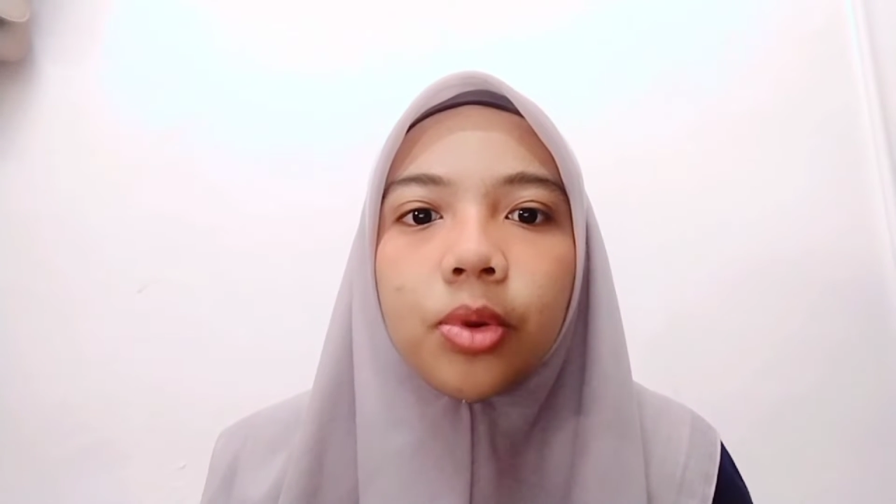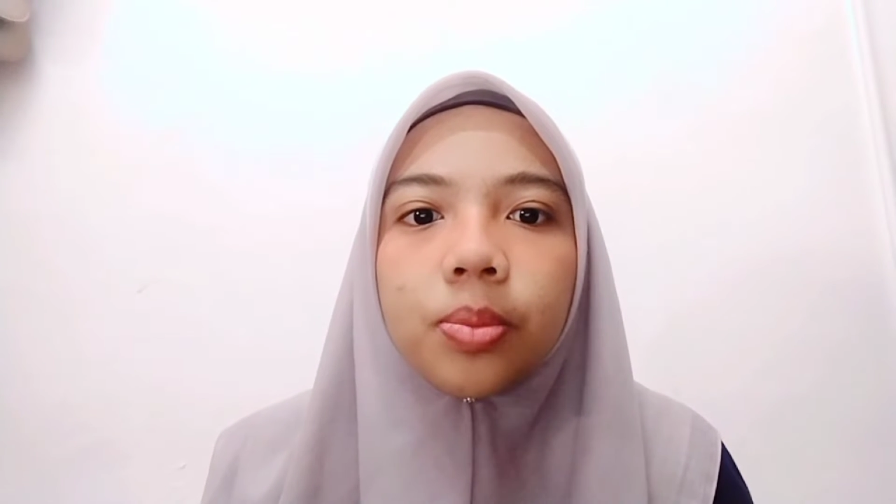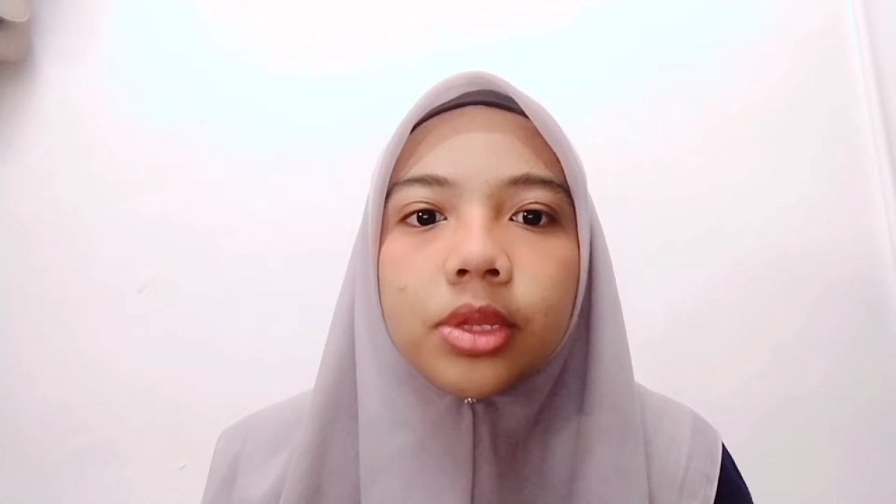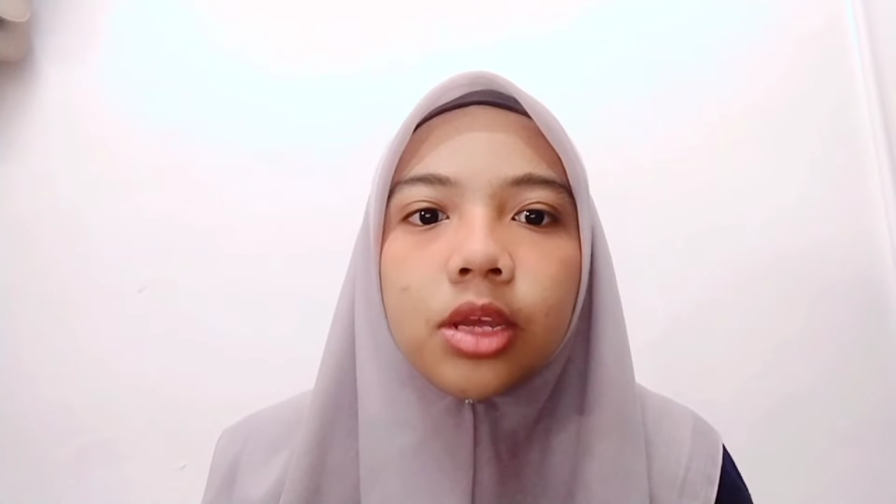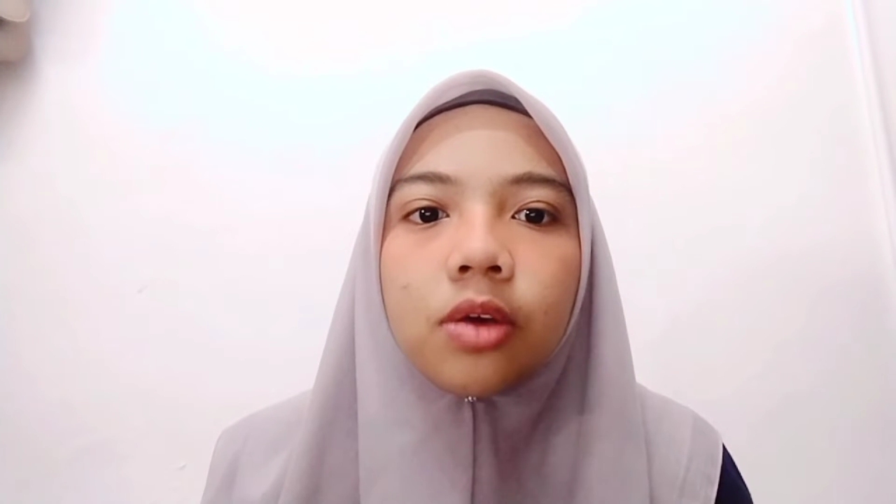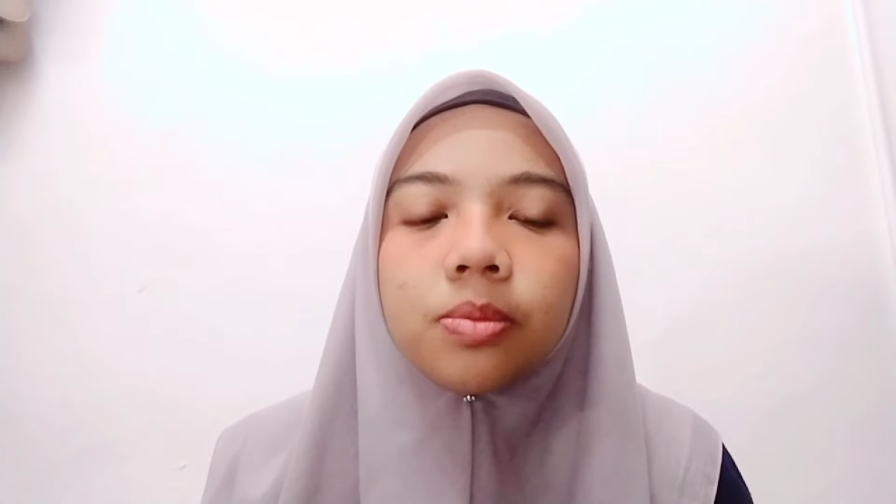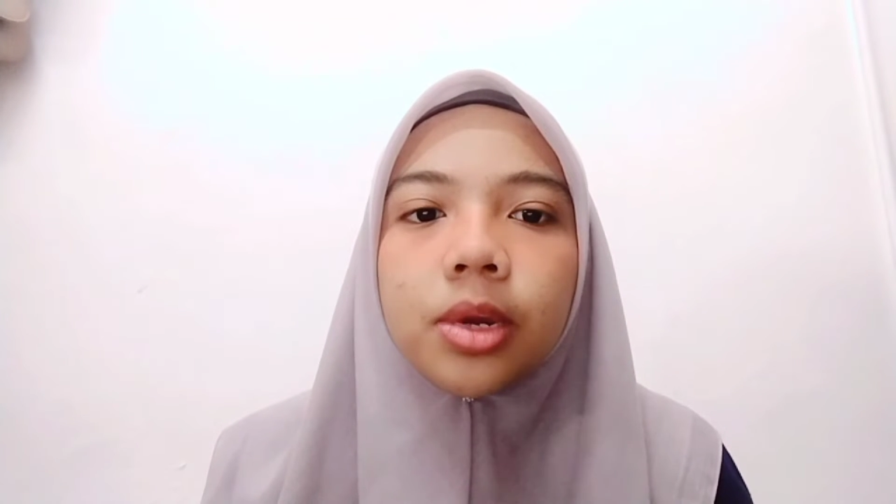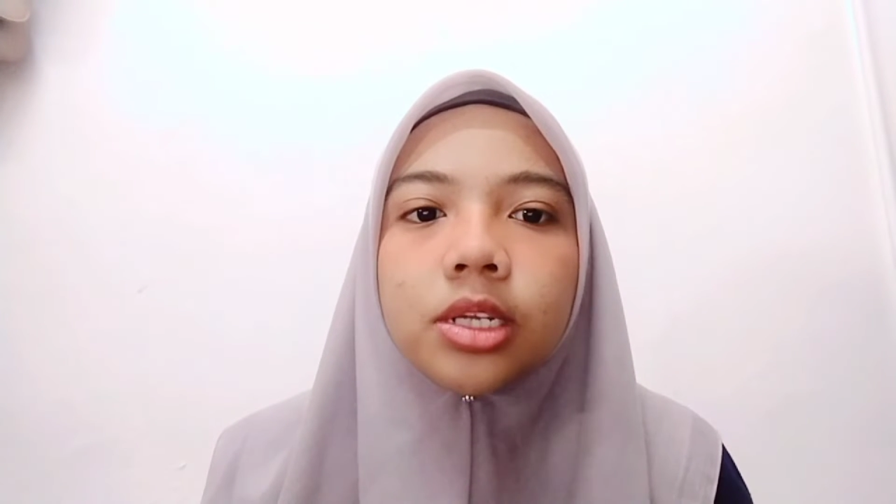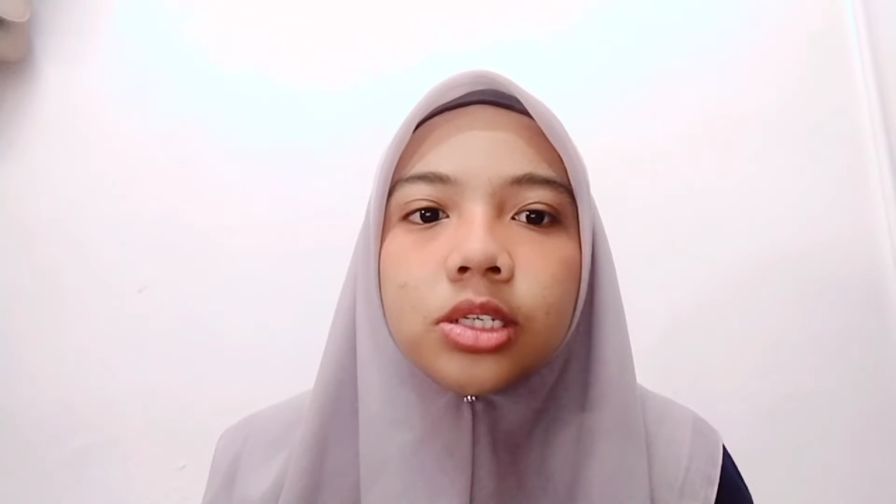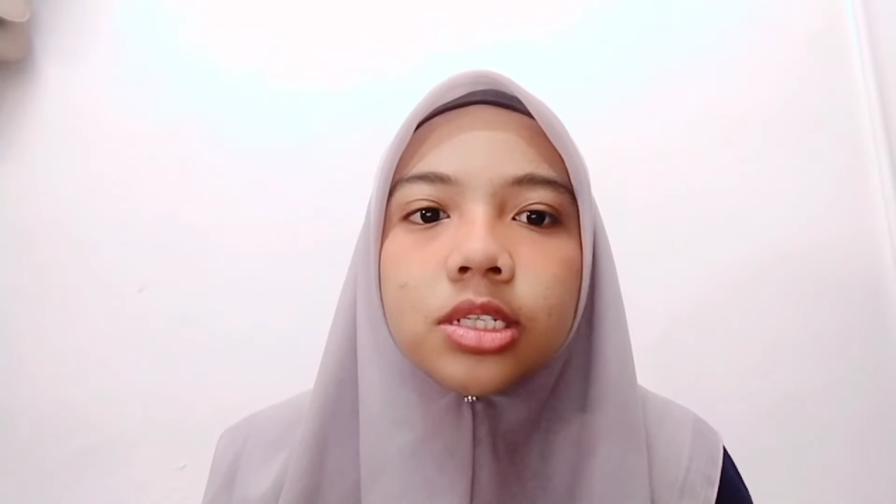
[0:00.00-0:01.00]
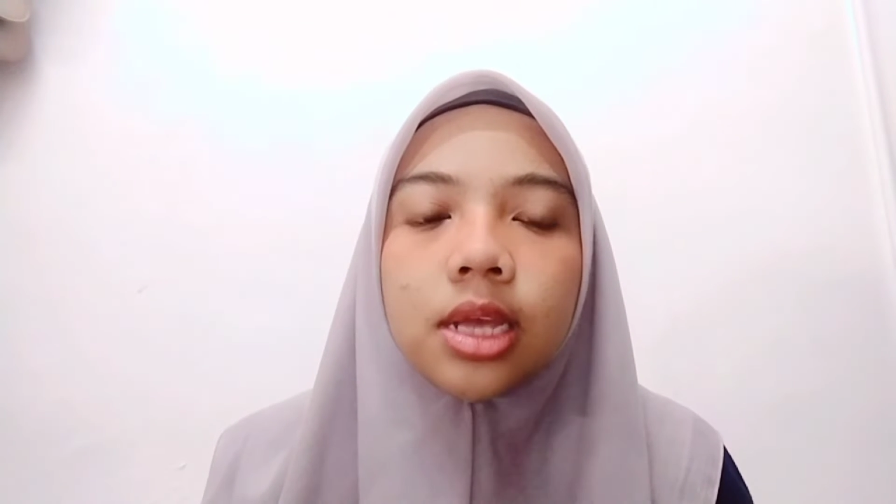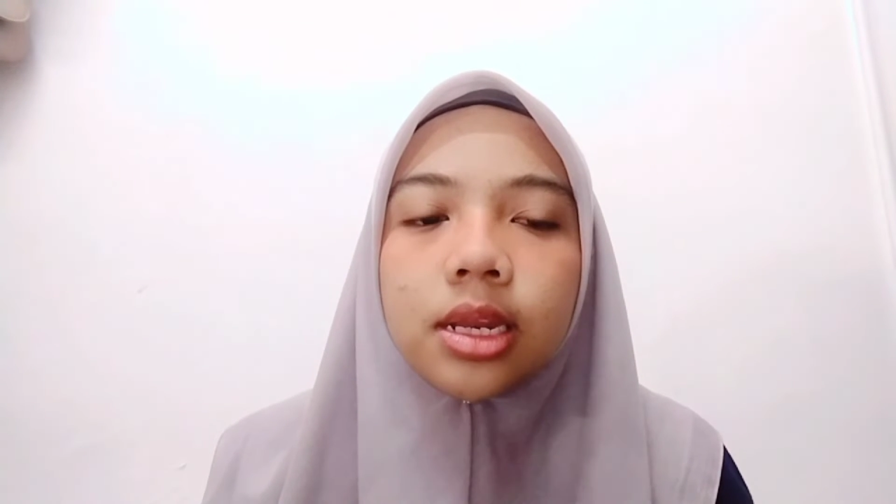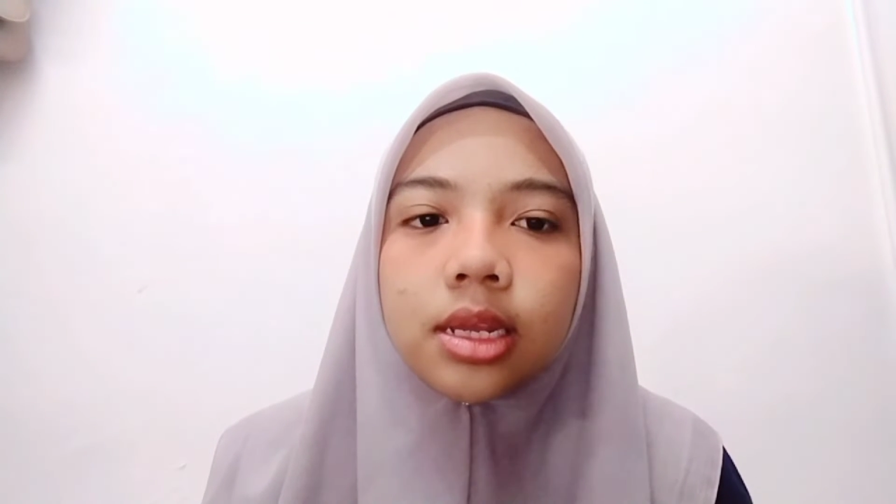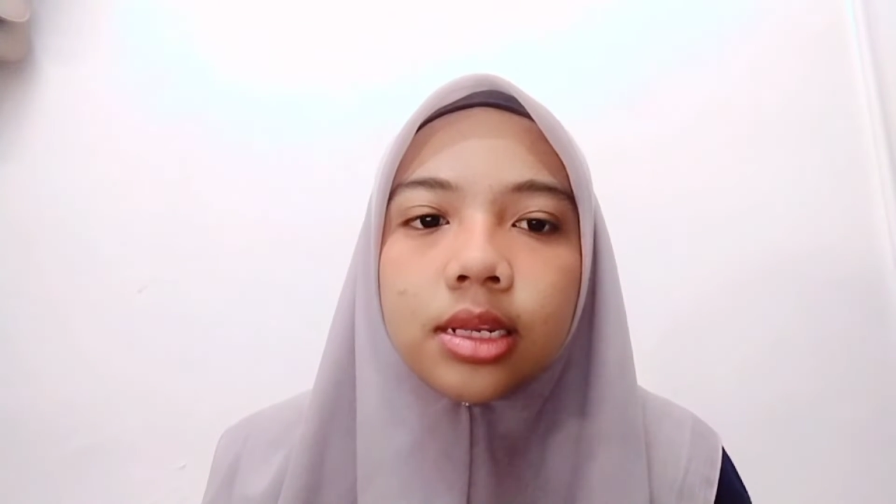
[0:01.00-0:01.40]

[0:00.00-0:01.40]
property of monetary standards